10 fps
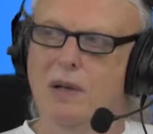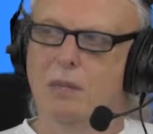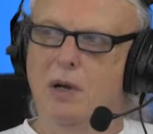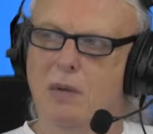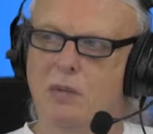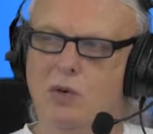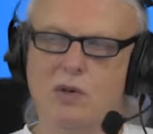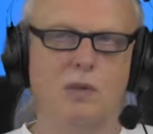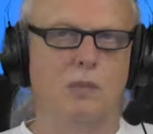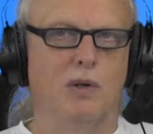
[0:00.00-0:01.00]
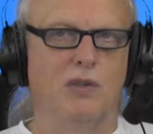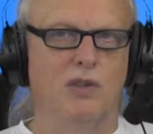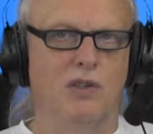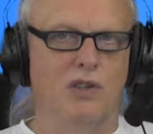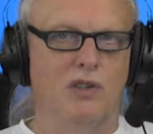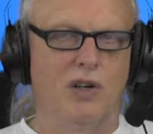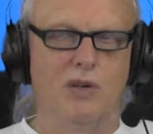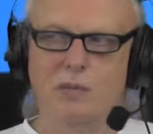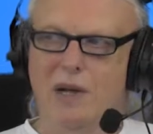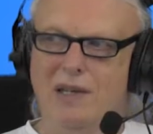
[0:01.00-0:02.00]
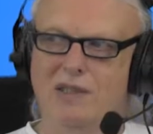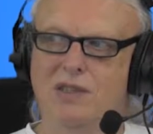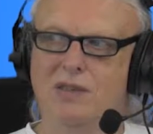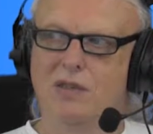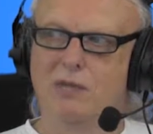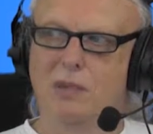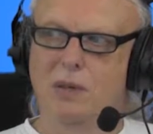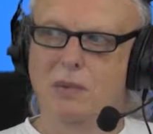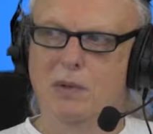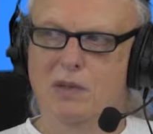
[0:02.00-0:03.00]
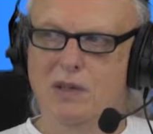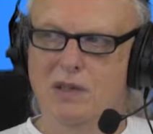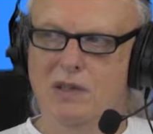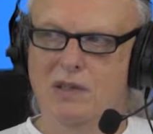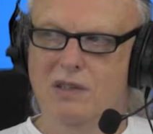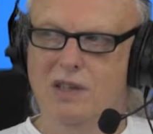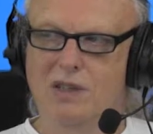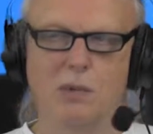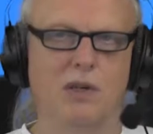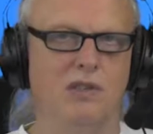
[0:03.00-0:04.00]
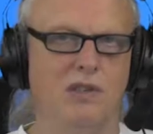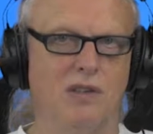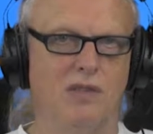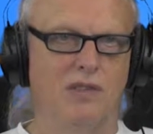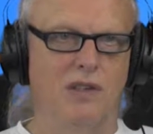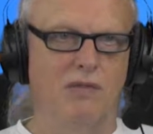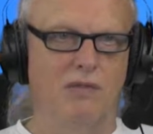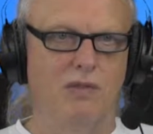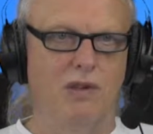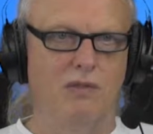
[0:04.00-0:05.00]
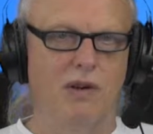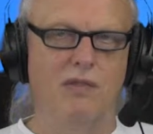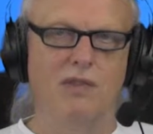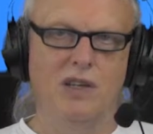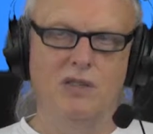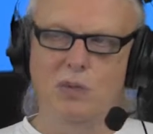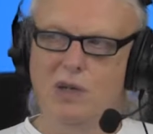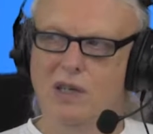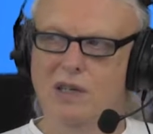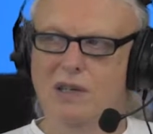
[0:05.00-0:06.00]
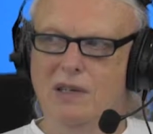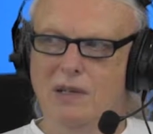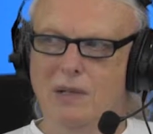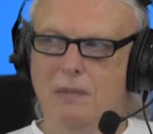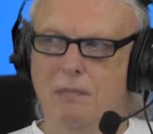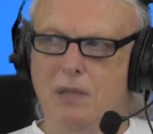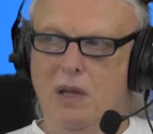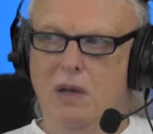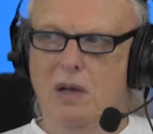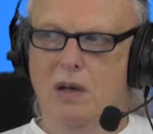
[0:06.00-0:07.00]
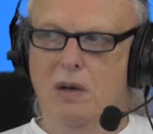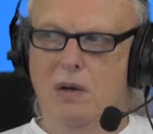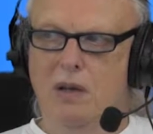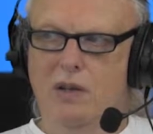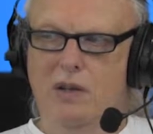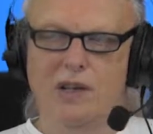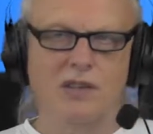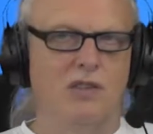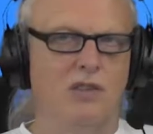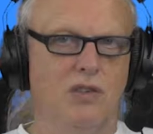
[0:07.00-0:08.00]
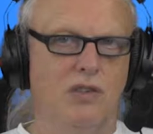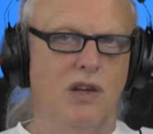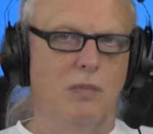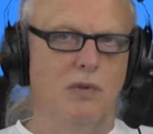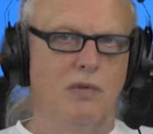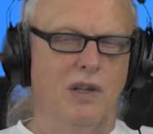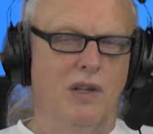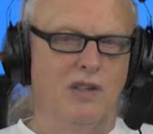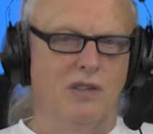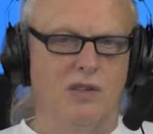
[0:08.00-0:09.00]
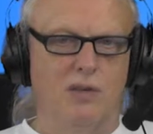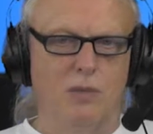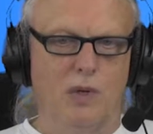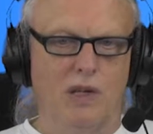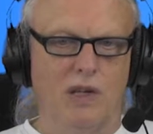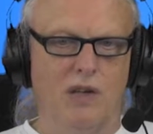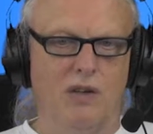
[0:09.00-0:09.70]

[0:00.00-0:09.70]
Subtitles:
But I'm talking about the general mass of people who are experiencing this 5 days a week. In the next couple of days, we